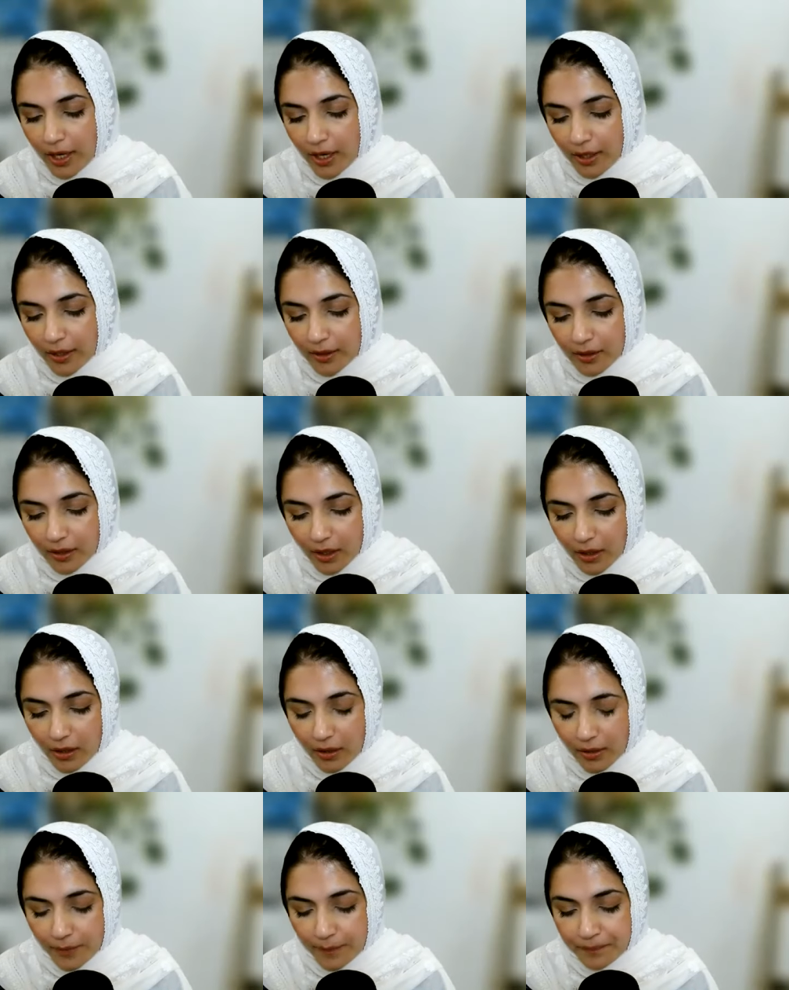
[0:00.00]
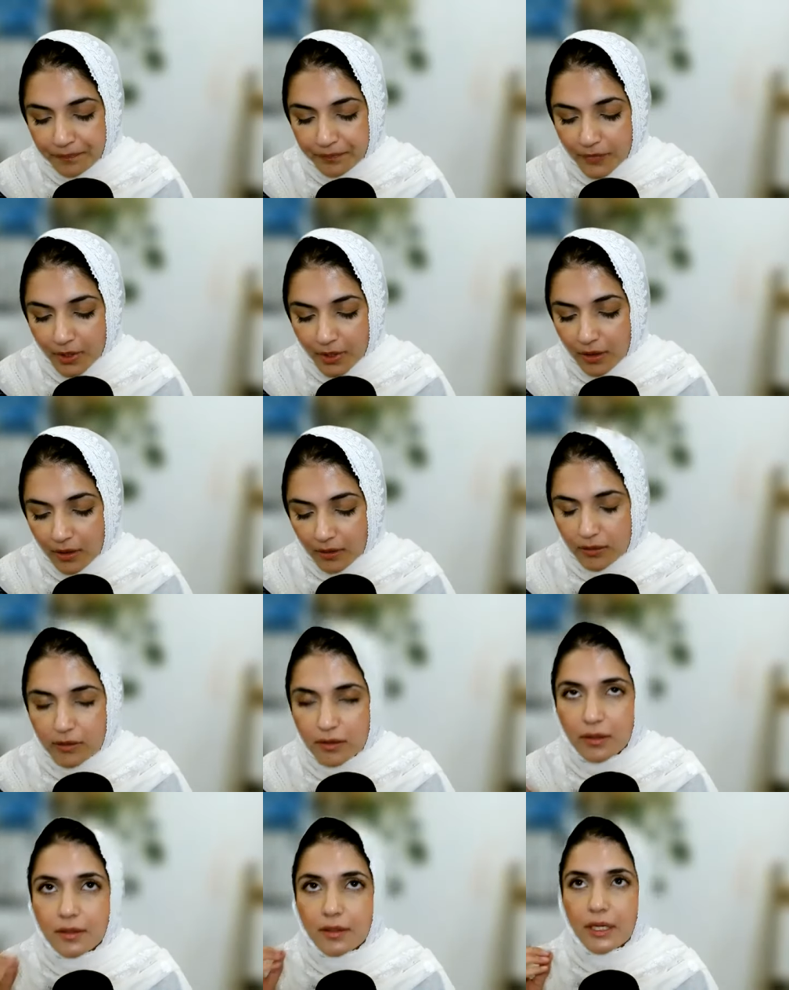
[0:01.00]
and um,
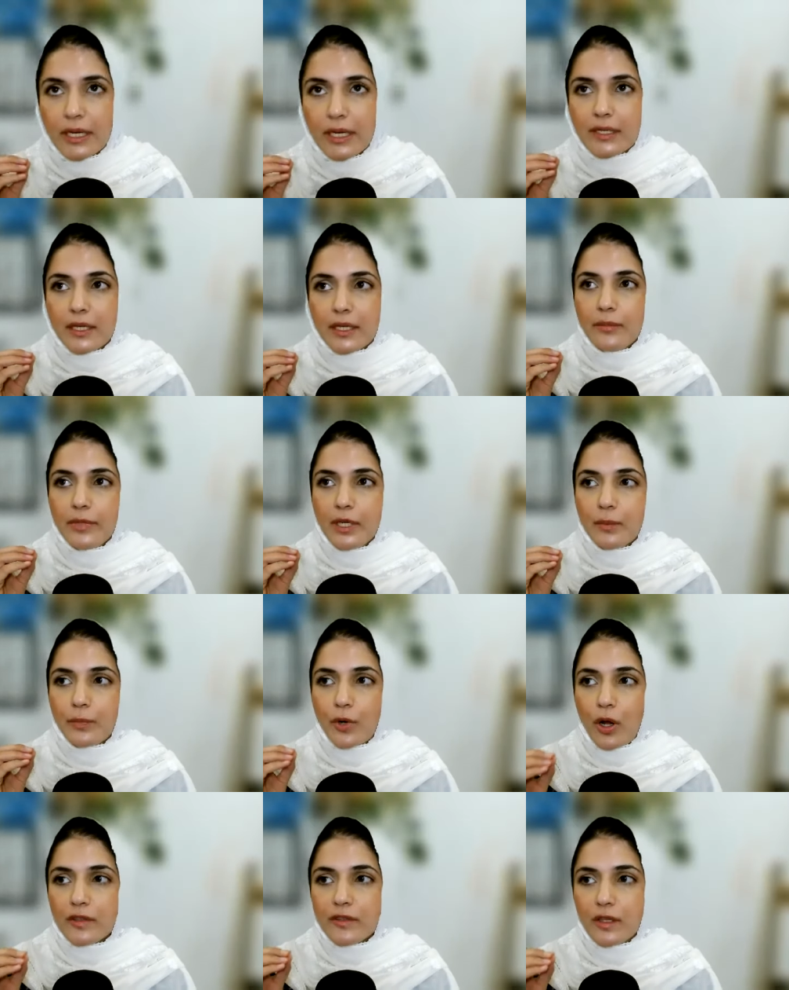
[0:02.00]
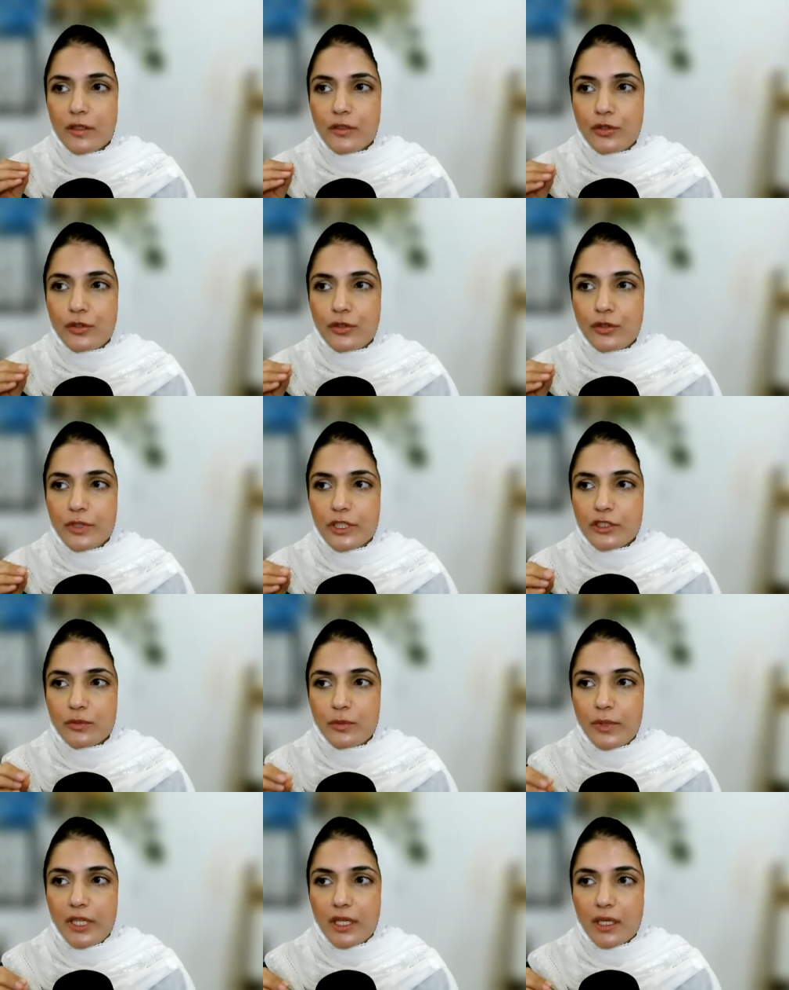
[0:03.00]
it can be a process through which
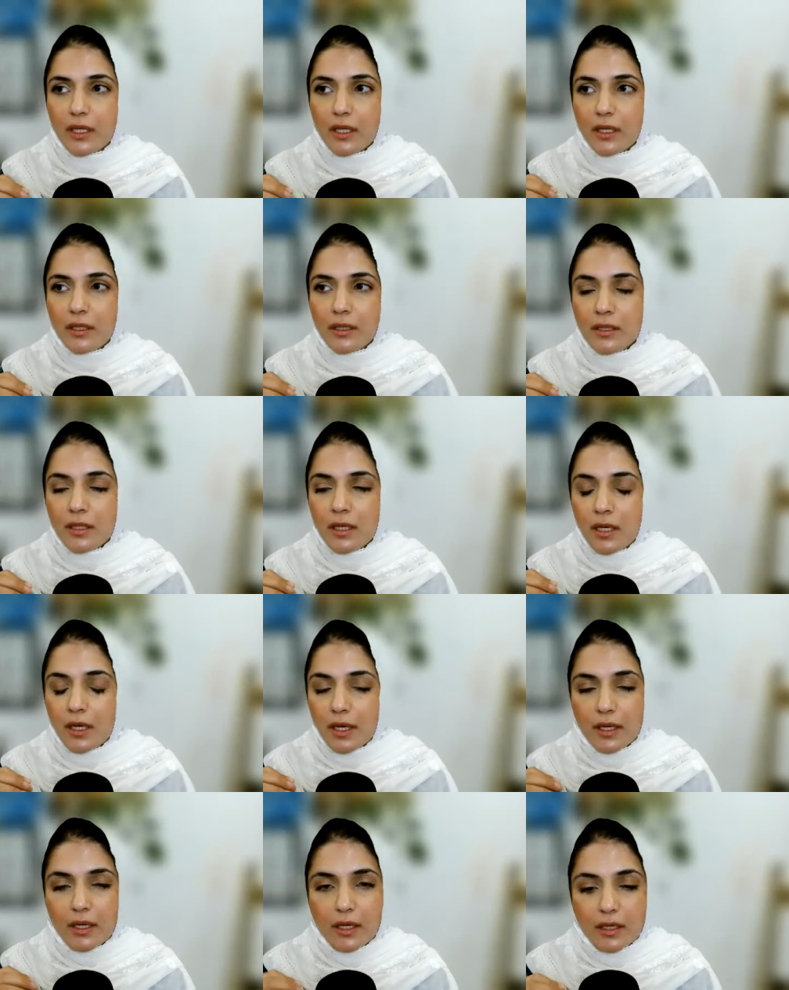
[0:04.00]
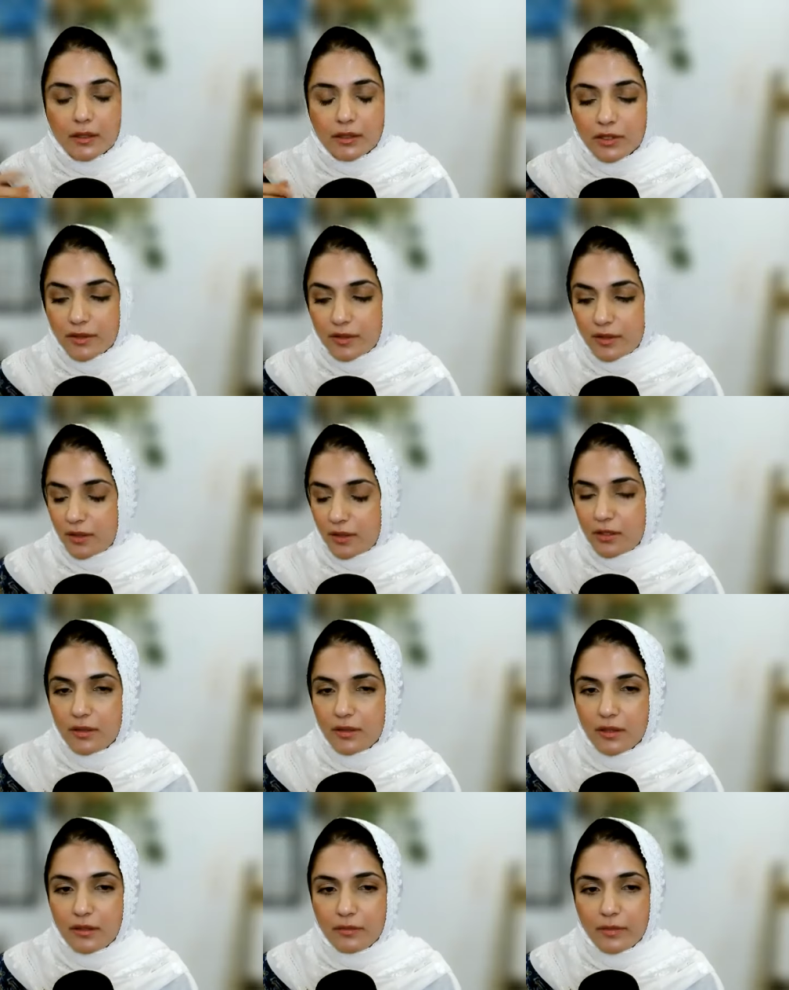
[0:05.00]
we can just
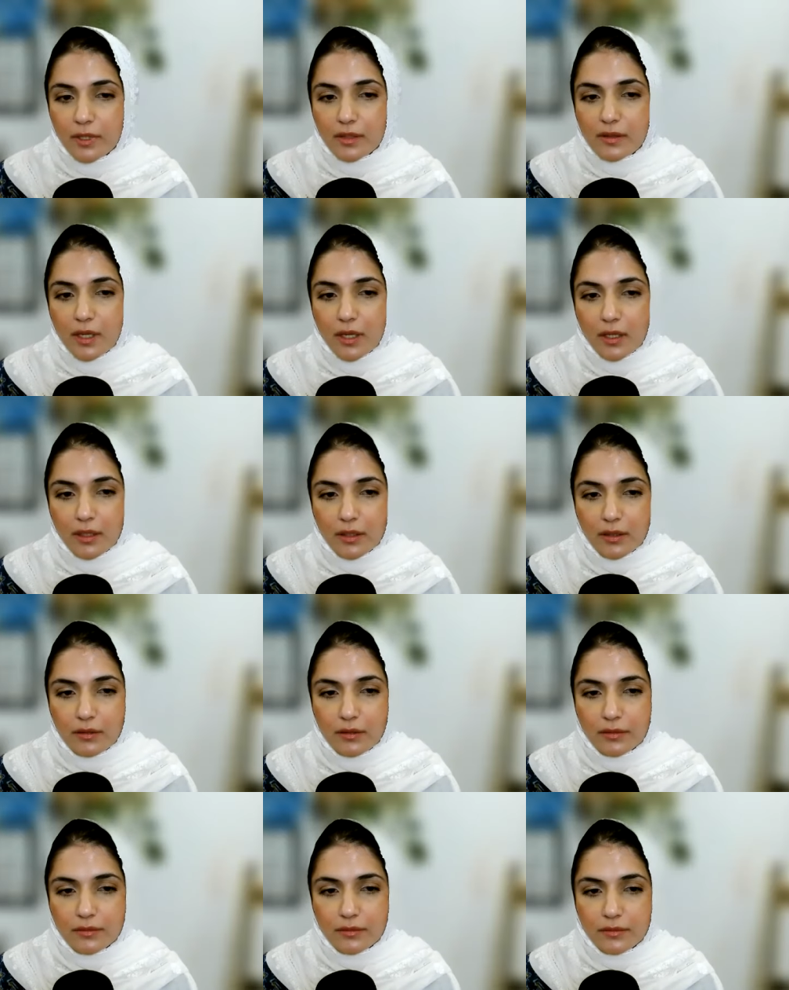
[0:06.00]
just give me a second